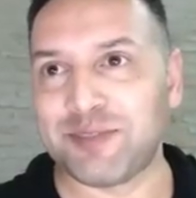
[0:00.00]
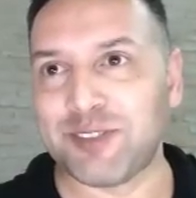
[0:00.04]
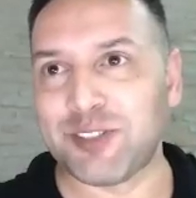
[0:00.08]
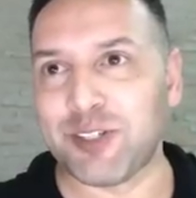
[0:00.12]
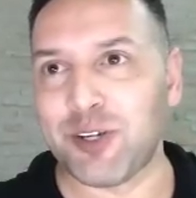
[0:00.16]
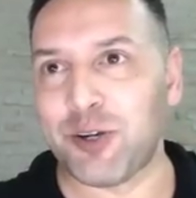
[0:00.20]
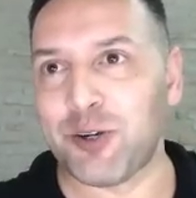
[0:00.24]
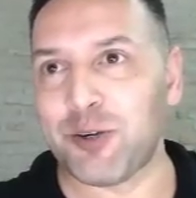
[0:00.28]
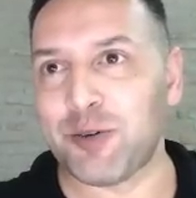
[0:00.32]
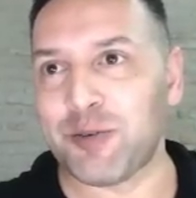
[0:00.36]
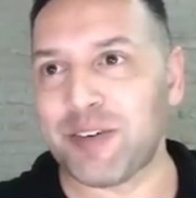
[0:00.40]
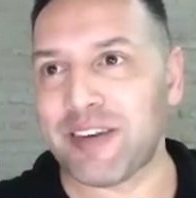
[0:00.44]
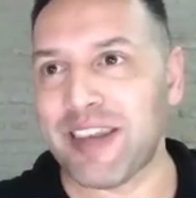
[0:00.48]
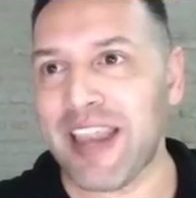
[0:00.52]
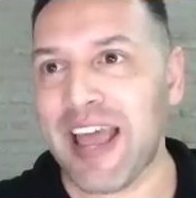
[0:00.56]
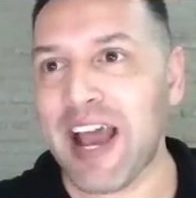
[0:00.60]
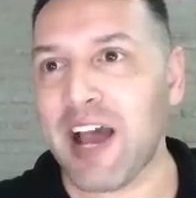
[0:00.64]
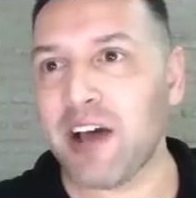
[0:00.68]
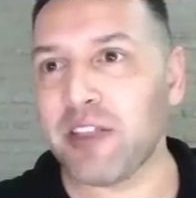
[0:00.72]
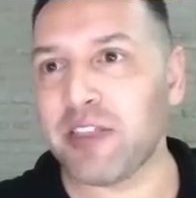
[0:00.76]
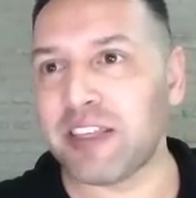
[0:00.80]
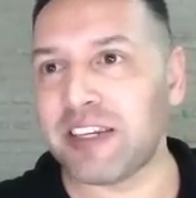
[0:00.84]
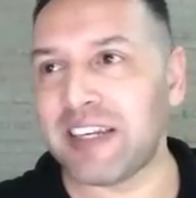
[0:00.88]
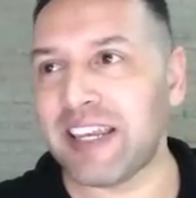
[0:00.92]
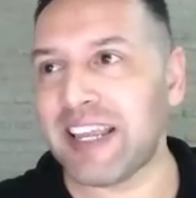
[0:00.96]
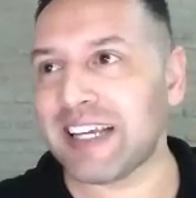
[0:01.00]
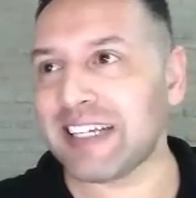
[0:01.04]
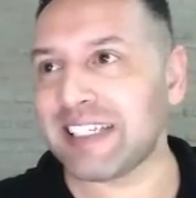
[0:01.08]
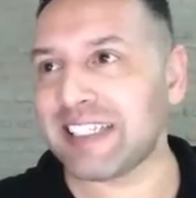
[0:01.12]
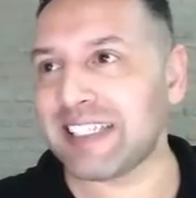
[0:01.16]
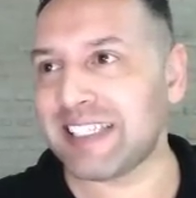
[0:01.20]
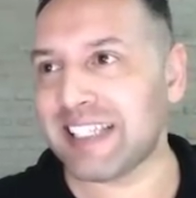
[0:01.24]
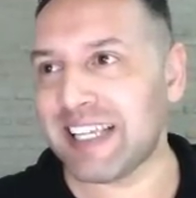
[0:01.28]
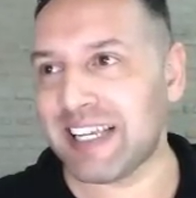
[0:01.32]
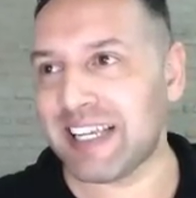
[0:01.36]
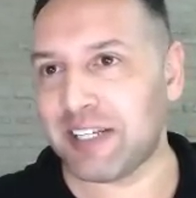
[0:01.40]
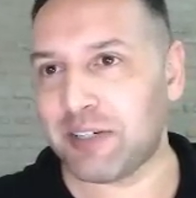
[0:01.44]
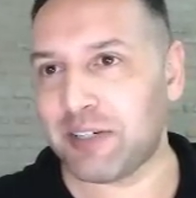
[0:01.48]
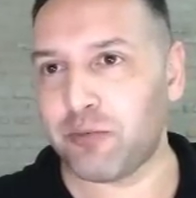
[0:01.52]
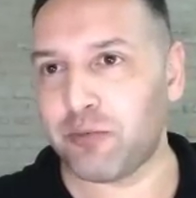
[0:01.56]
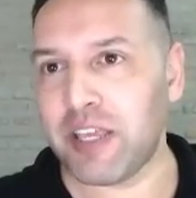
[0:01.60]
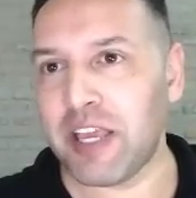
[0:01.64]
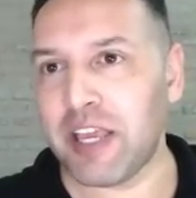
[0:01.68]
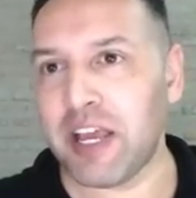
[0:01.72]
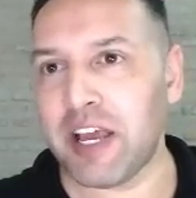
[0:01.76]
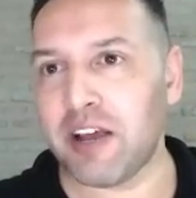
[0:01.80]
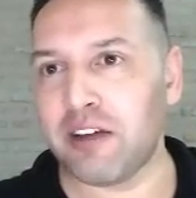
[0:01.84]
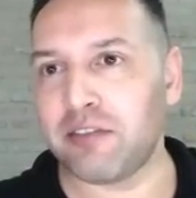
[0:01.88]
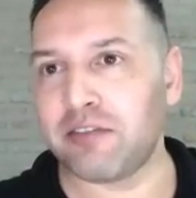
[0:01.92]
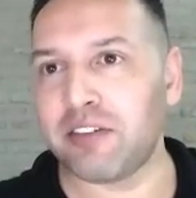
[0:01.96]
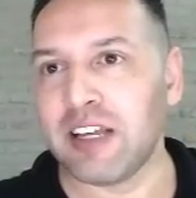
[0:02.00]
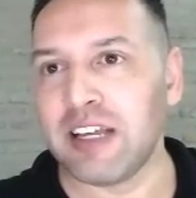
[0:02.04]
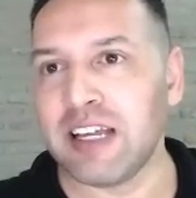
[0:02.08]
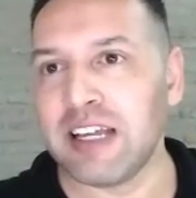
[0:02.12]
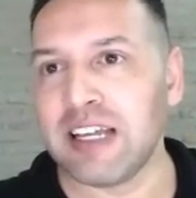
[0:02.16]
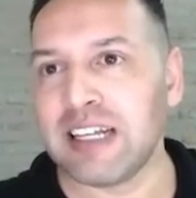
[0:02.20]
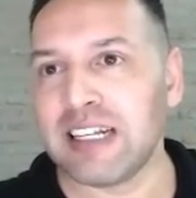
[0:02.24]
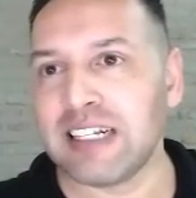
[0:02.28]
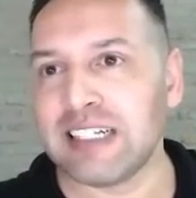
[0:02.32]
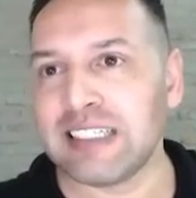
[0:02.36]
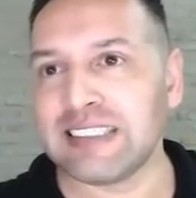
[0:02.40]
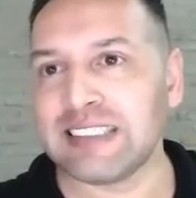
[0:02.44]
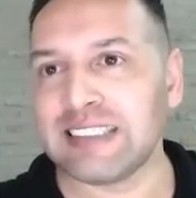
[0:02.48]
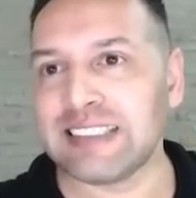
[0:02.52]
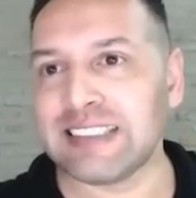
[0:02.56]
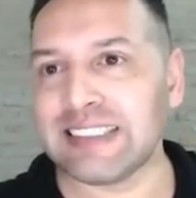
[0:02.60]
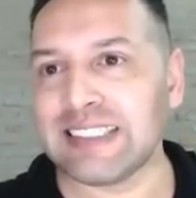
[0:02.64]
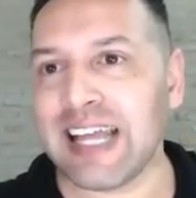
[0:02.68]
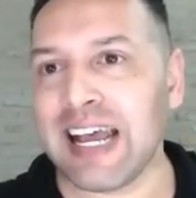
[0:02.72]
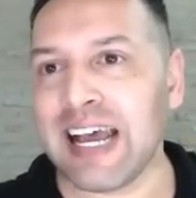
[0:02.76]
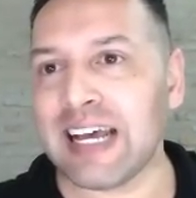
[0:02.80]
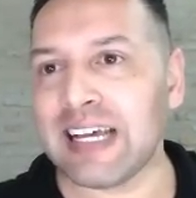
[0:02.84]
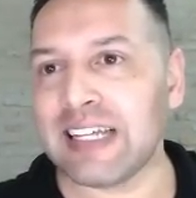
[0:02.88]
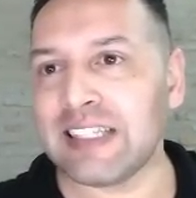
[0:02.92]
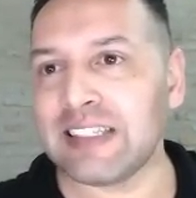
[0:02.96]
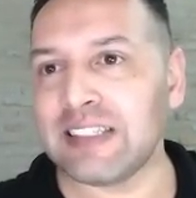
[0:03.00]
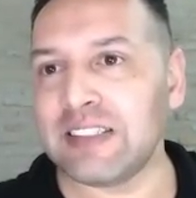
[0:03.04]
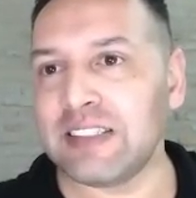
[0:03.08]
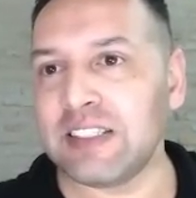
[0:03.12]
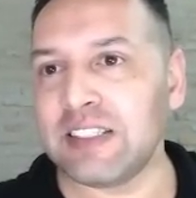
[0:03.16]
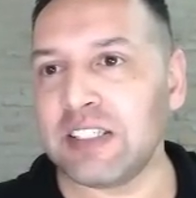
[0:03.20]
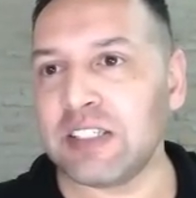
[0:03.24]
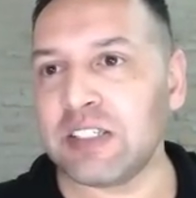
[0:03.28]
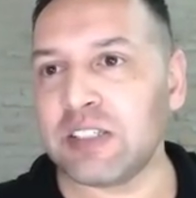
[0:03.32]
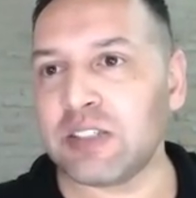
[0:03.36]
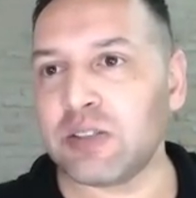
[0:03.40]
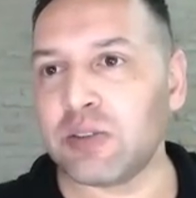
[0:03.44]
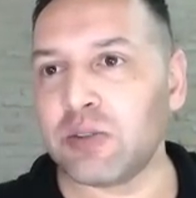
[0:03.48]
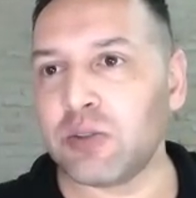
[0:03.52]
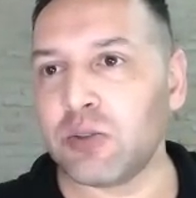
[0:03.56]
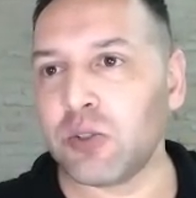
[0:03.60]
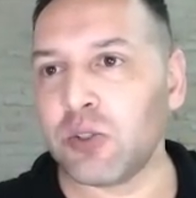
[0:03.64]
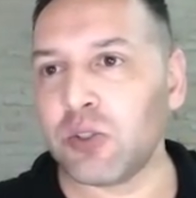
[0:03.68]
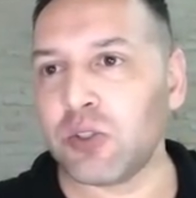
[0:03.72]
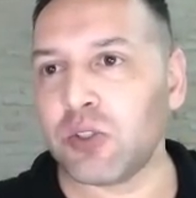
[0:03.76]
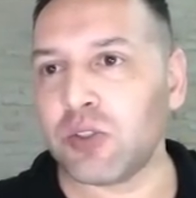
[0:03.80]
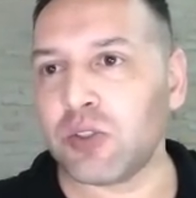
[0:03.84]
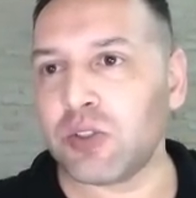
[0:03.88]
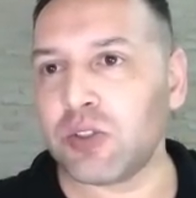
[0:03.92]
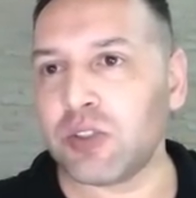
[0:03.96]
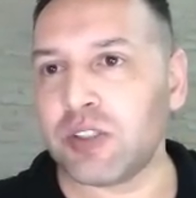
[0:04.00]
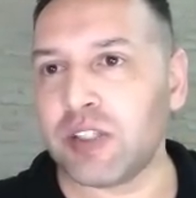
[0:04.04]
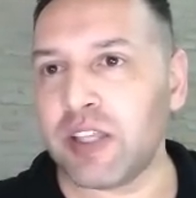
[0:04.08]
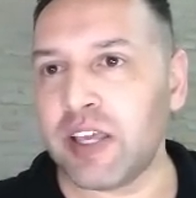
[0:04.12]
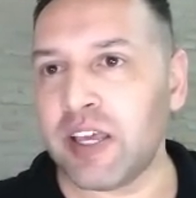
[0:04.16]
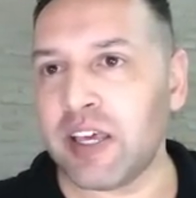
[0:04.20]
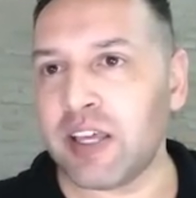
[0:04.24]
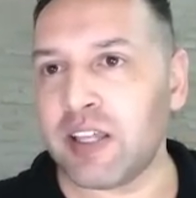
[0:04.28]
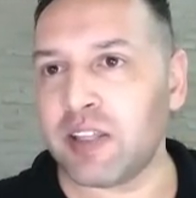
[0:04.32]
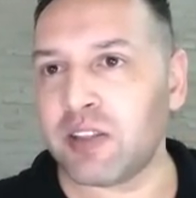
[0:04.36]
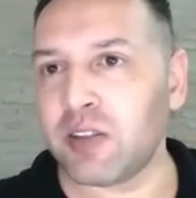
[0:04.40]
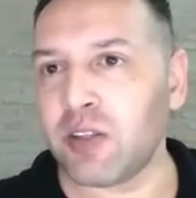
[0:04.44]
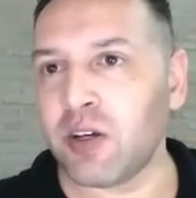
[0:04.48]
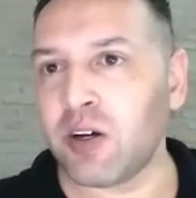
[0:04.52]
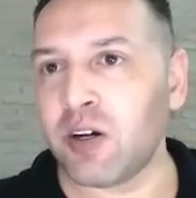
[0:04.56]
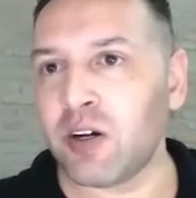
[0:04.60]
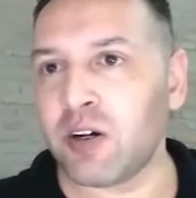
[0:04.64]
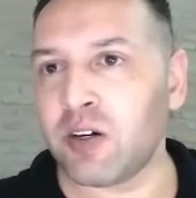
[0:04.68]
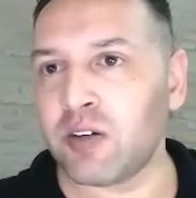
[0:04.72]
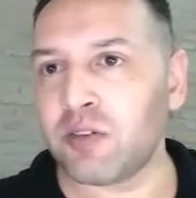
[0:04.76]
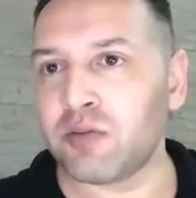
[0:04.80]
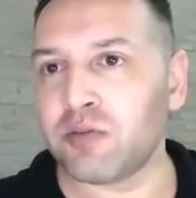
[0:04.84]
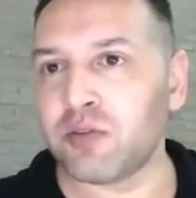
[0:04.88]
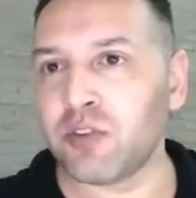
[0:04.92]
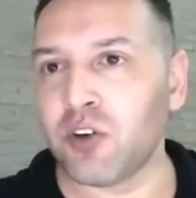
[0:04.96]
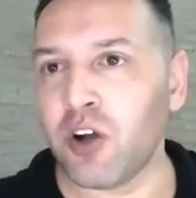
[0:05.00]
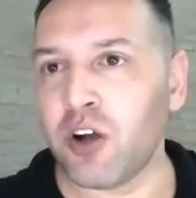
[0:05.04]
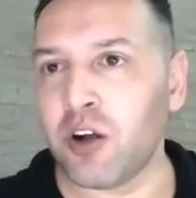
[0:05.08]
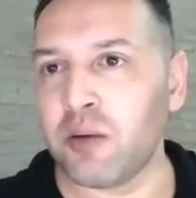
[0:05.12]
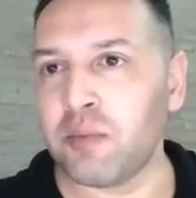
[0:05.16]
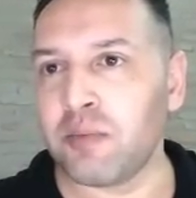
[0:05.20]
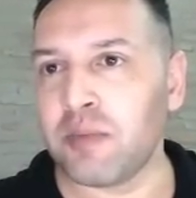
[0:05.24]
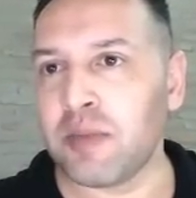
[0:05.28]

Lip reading: so now the next set we have na, ni, nu, ne, no from